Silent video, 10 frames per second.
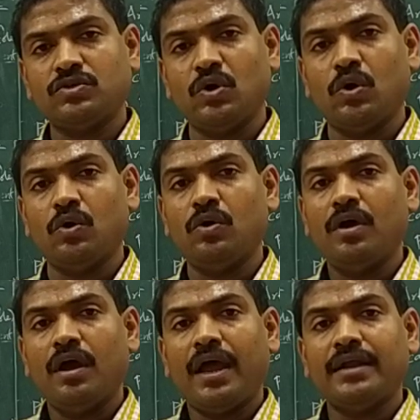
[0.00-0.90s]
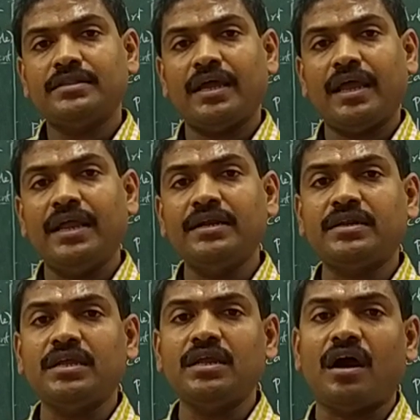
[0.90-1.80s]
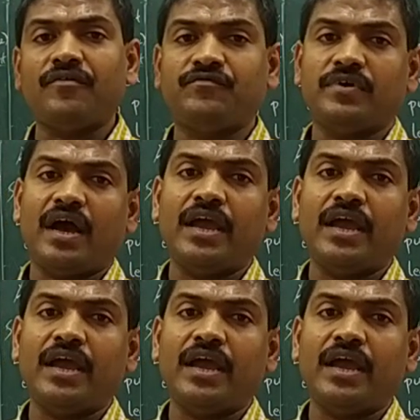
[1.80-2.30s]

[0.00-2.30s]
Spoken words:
So, at the entry of